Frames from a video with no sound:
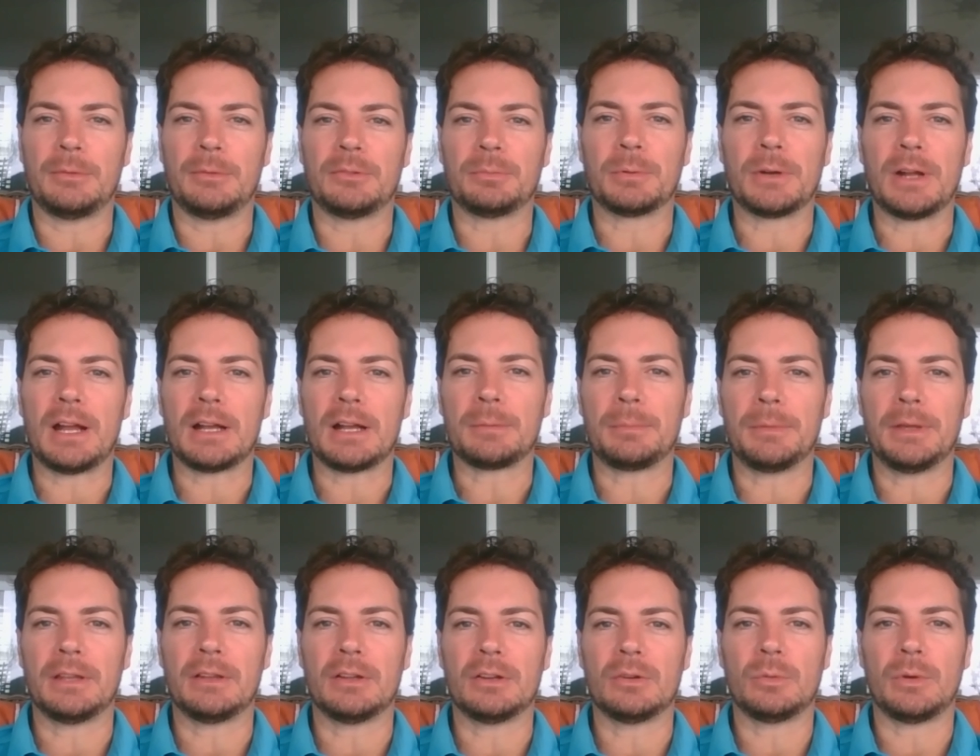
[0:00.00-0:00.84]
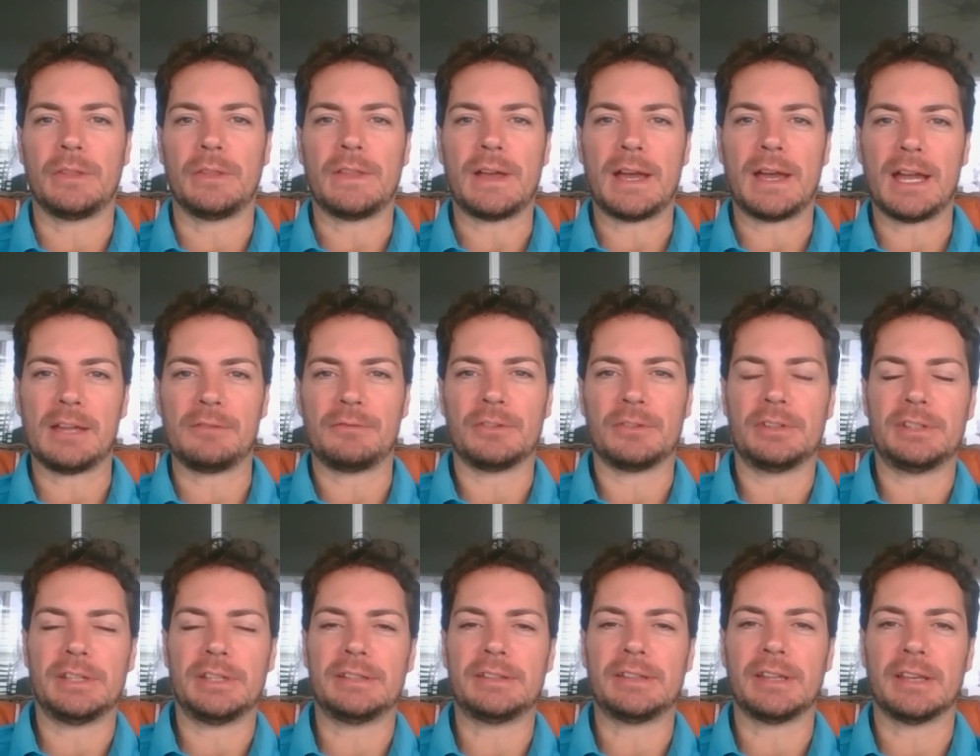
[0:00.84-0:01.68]
is Brock Miller with Eye for
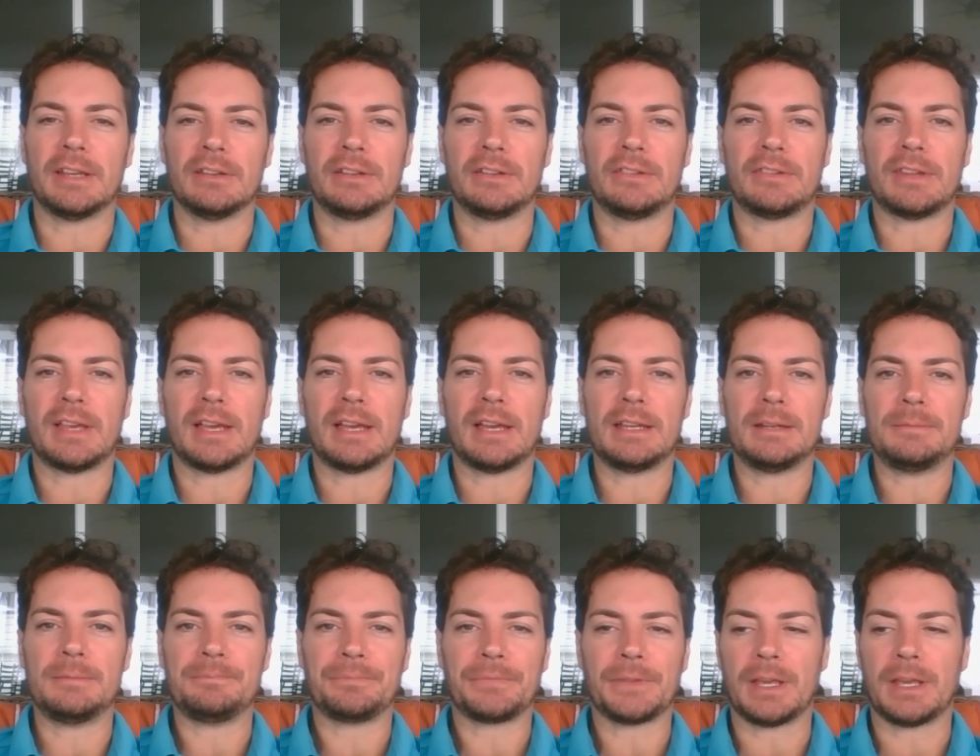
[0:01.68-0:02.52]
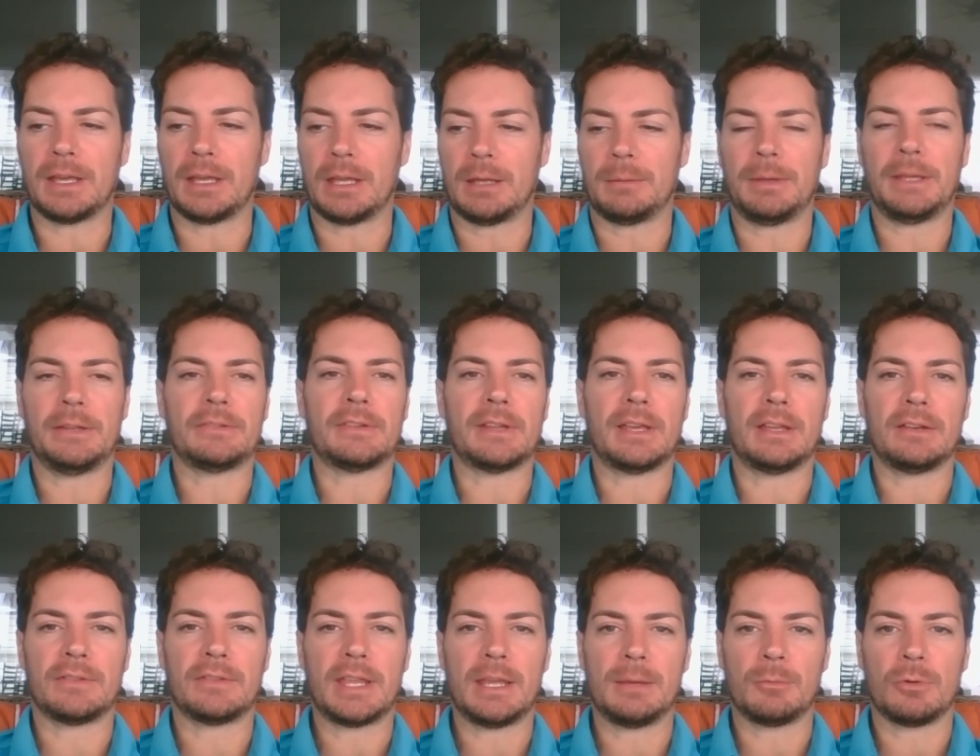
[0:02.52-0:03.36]
Detail Design, uh, based out
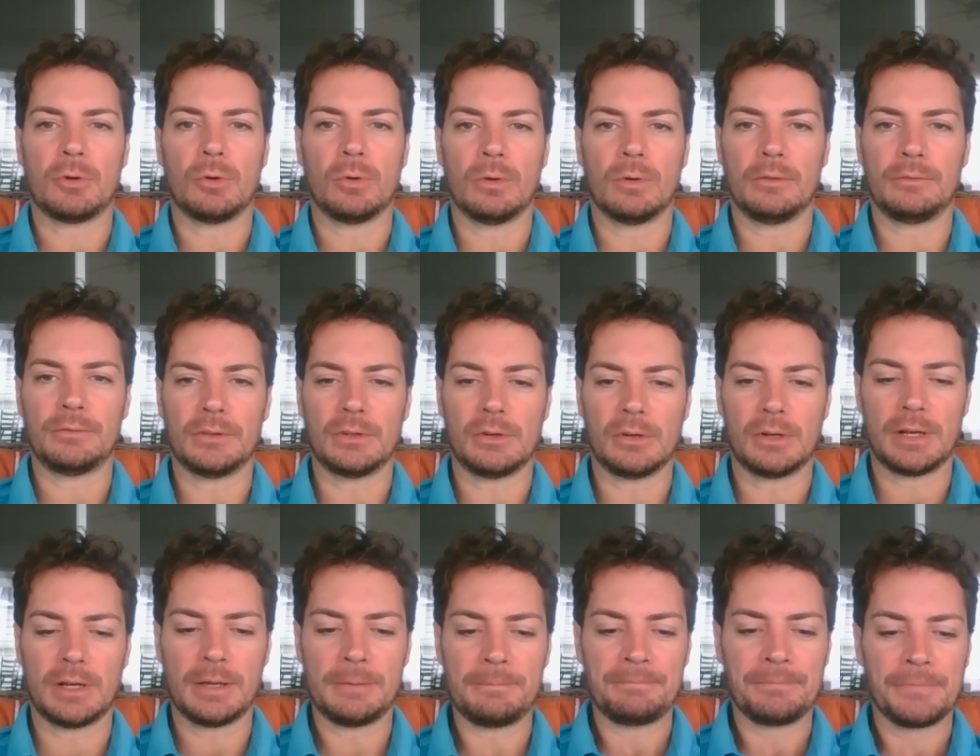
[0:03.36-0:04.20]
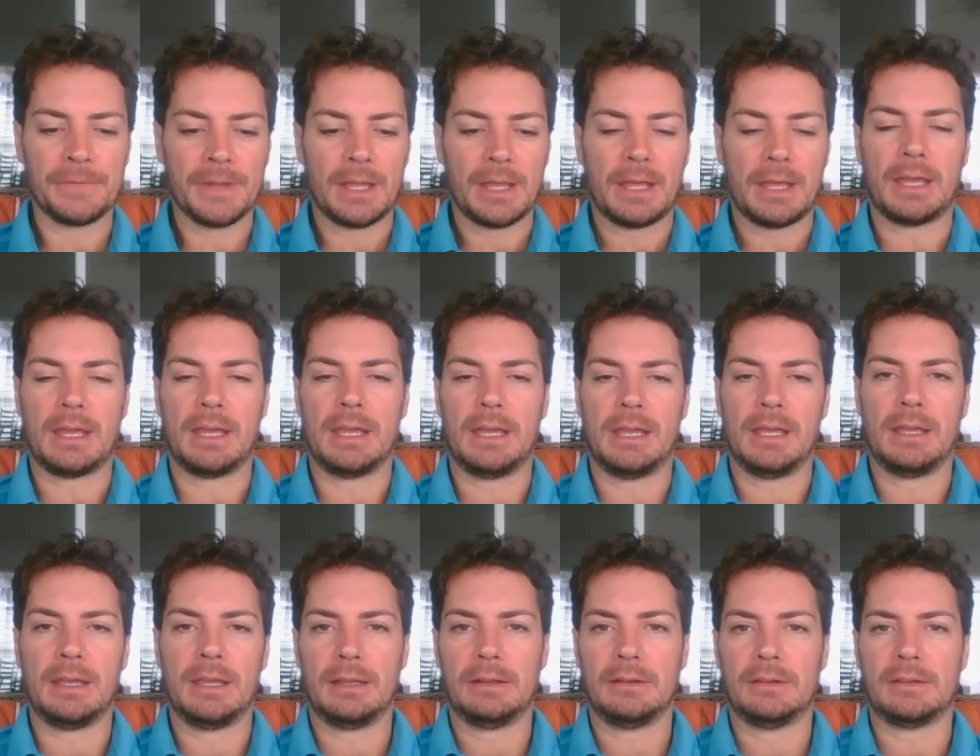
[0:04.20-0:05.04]
of Cape Coral, Florida.
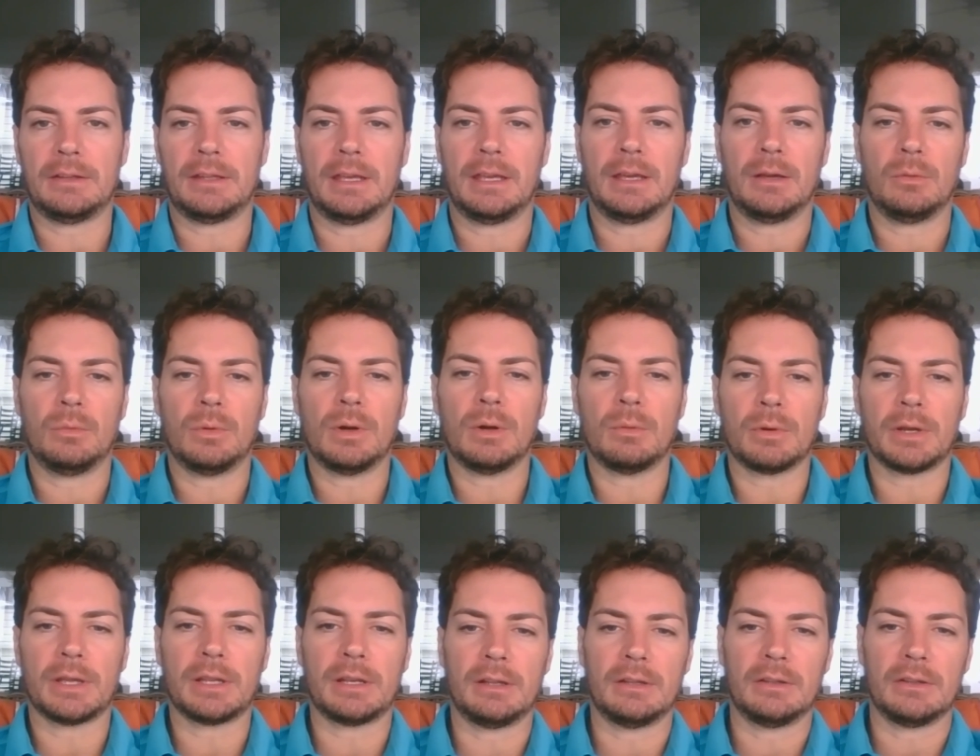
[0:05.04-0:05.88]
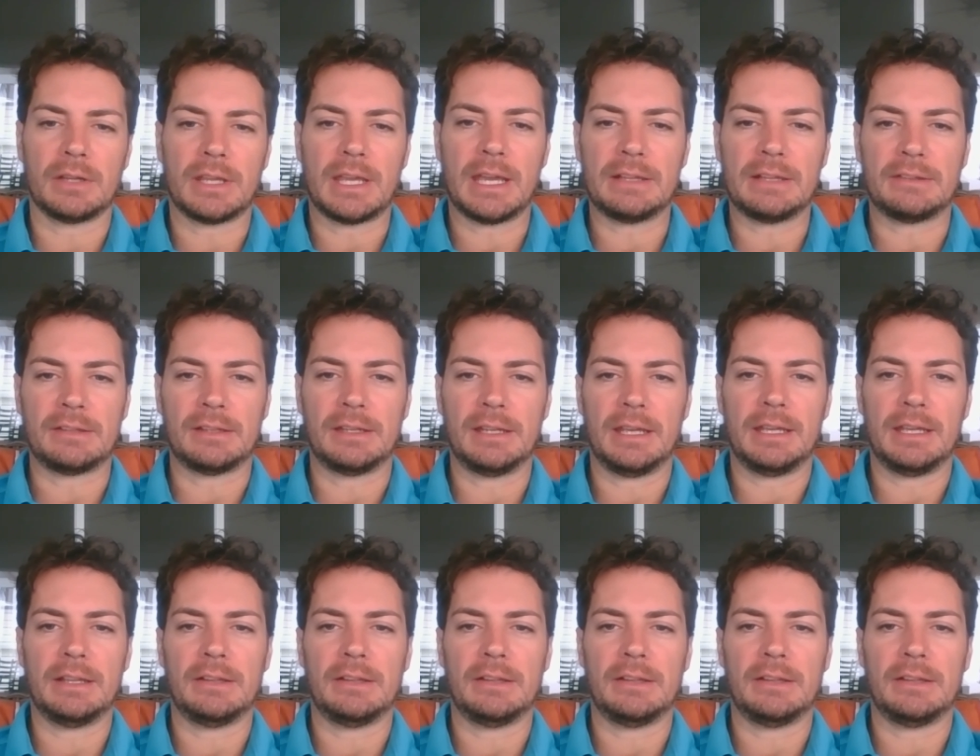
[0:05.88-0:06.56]
And uh, what we're going to look at today